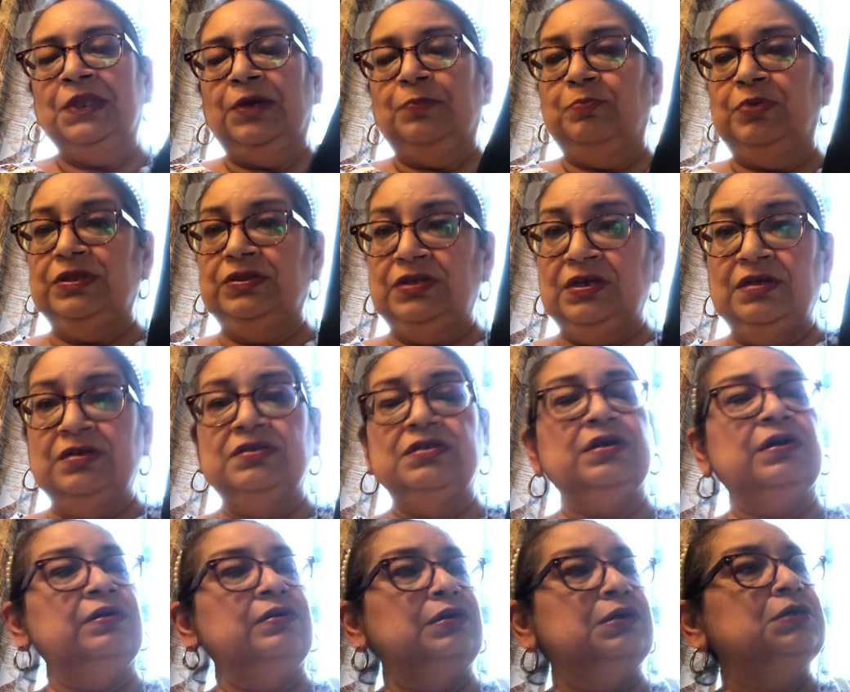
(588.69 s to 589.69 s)
but these
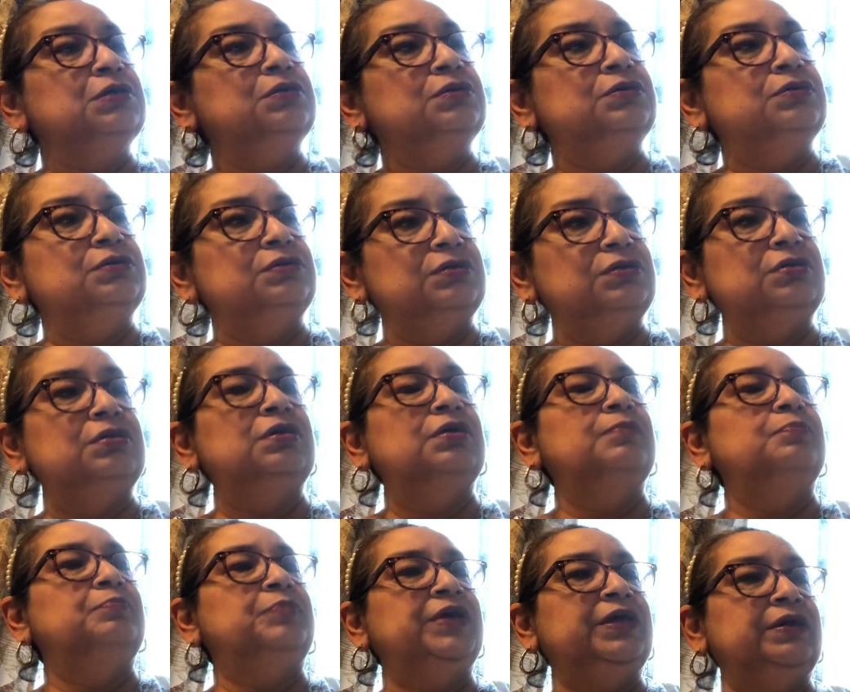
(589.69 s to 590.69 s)
are a good
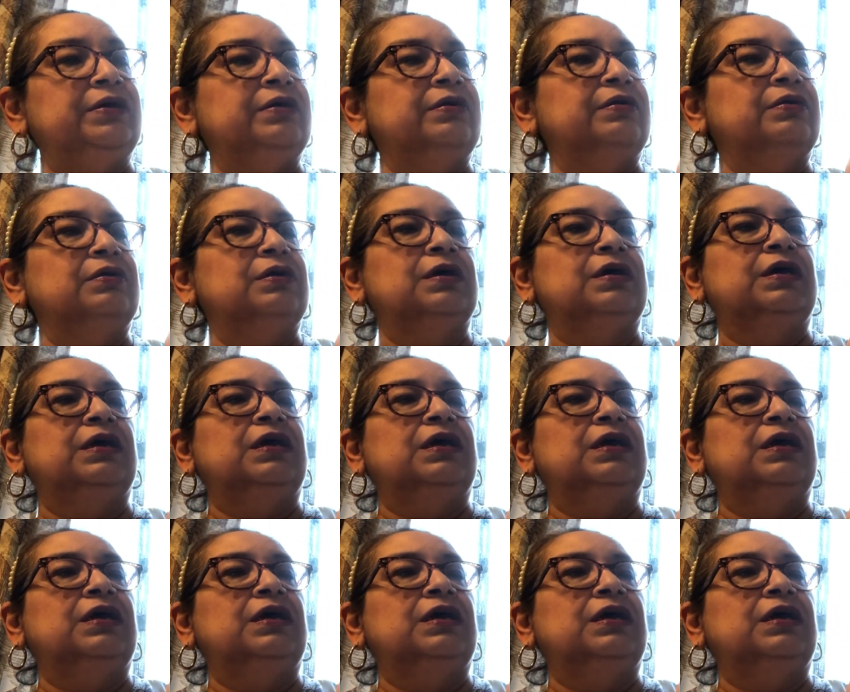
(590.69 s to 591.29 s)
pair.